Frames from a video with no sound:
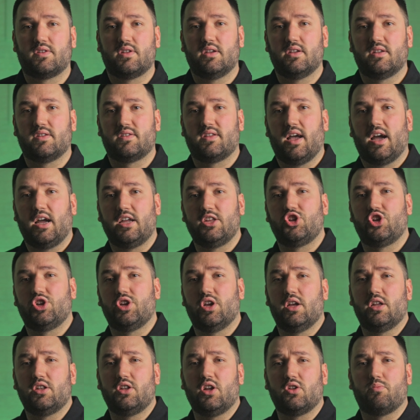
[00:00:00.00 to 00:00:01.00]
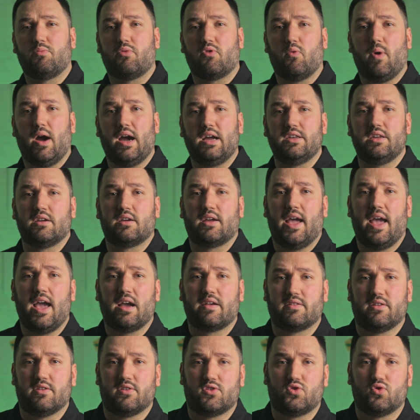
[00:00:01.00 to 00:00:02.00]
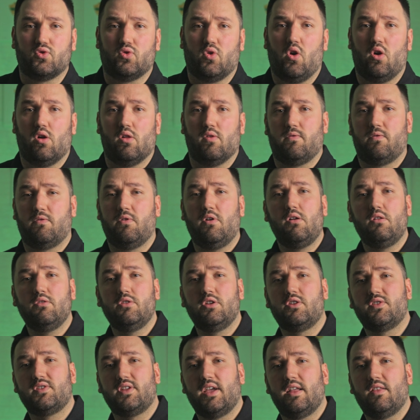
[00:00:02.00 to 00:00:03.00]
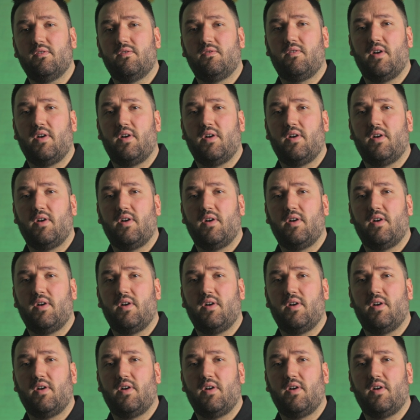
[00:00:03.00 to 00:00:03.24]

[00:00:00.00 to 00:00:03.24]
such as not providing access to all folders and